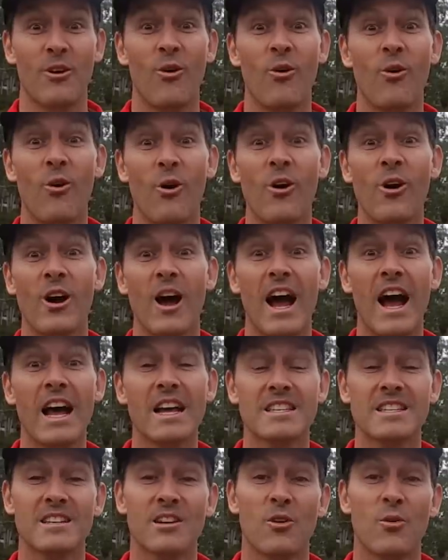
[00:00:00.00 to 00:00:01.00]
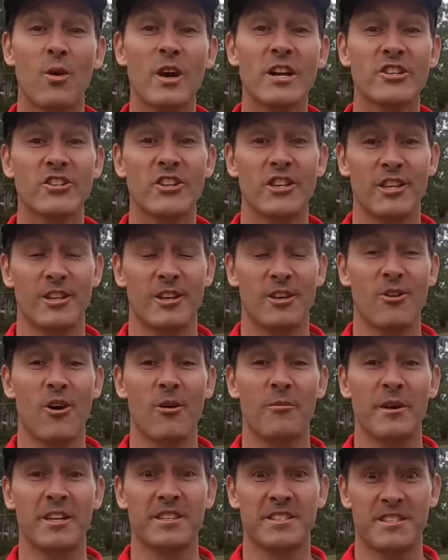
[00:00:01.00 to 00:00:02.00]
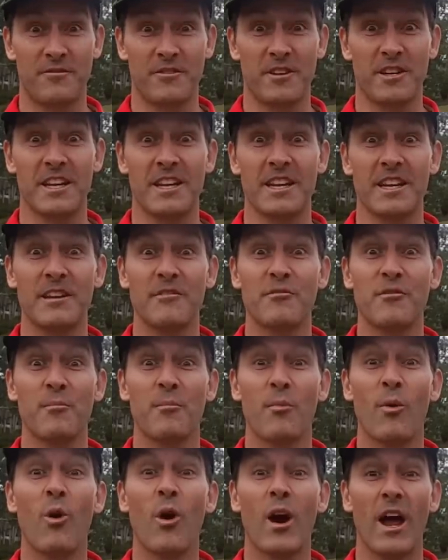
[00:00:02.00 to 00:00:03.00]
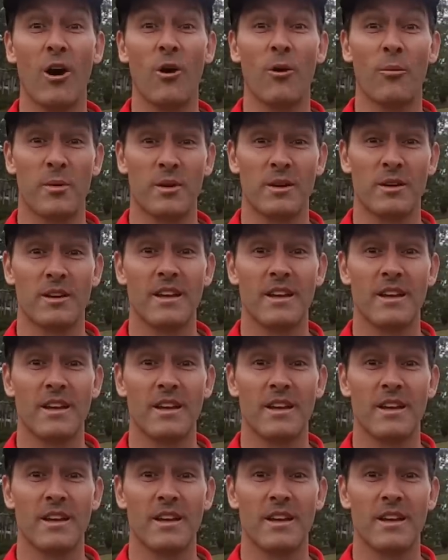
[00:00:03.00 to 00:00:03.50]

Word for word: or ask a question in the comments if you need even more help.